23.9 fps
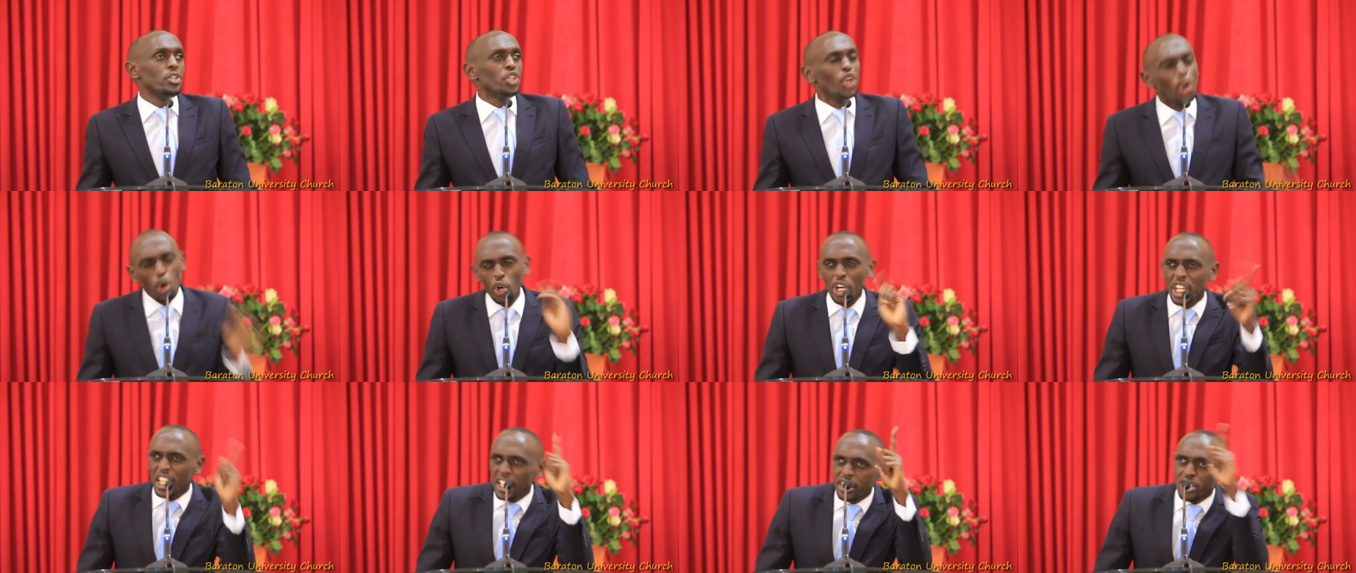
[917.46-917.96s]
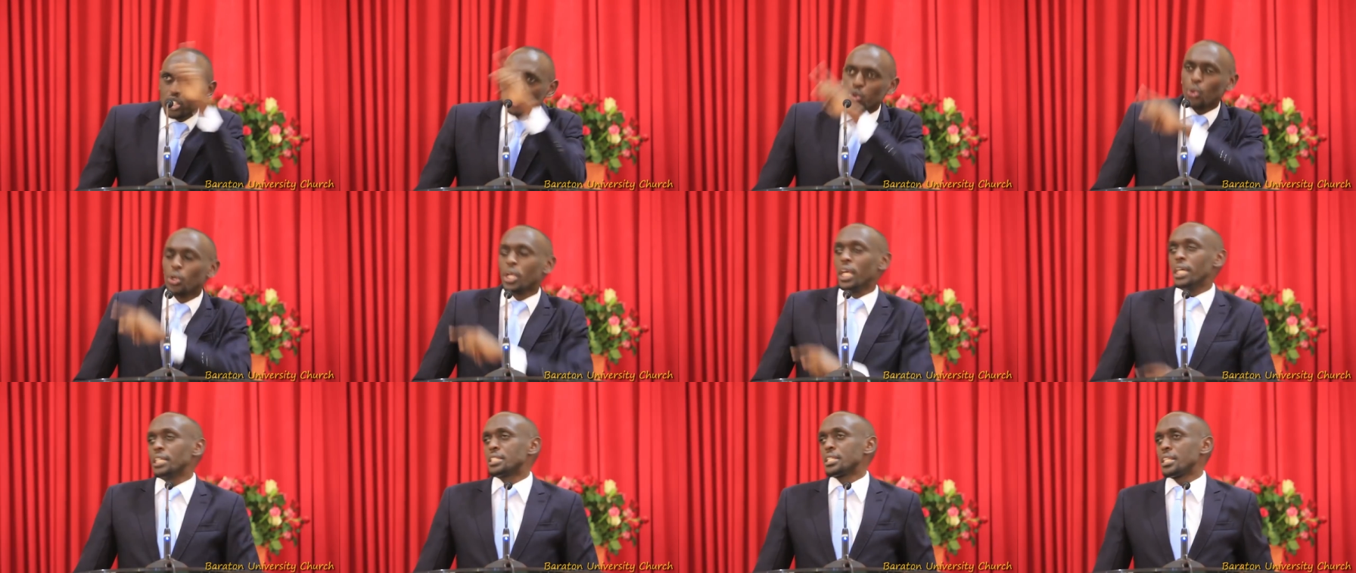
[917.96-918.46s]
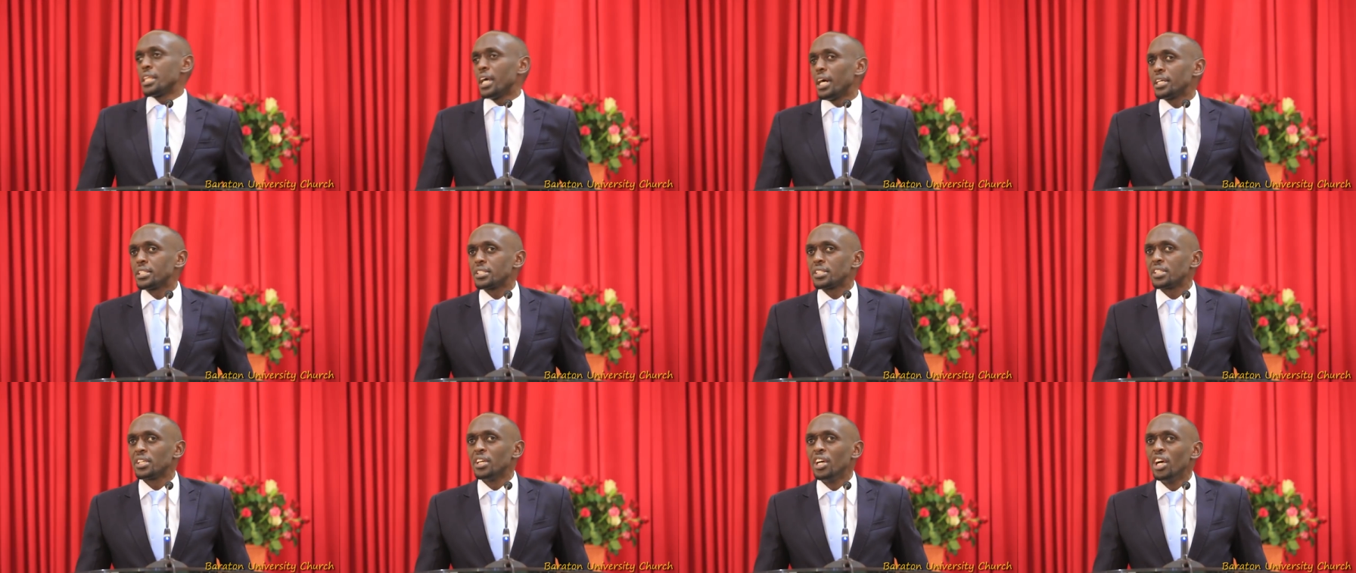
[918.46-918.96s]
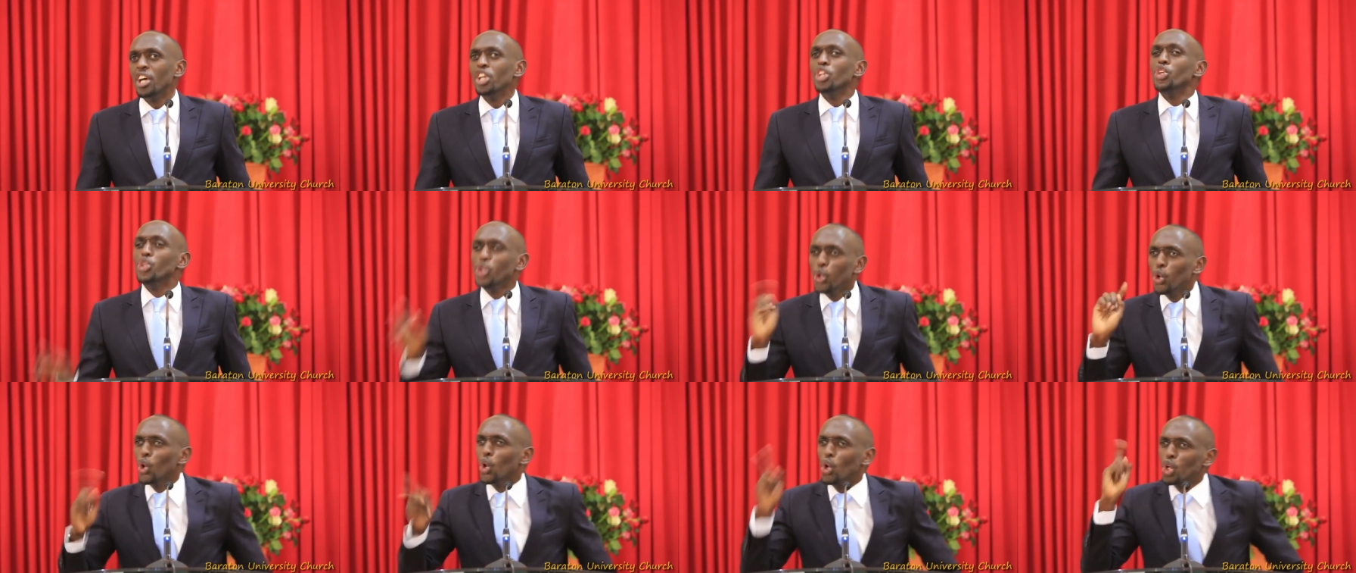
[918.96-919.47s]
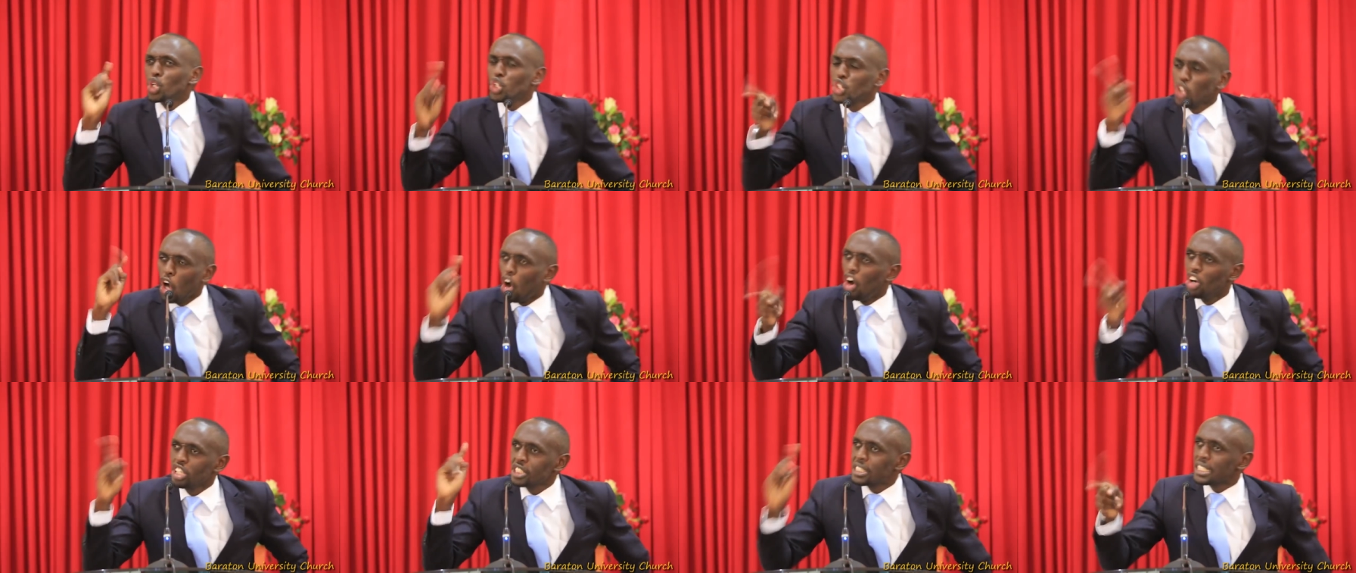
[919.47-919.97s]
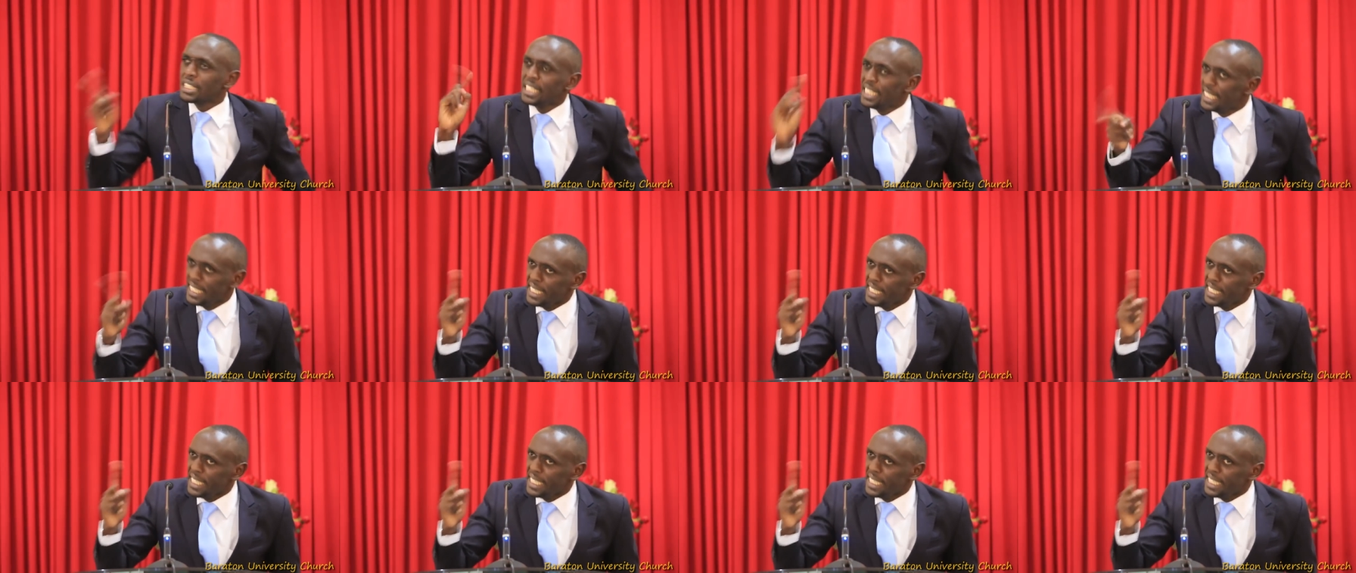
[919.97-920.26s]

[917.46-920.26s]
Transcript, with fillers: You need to get that. You don't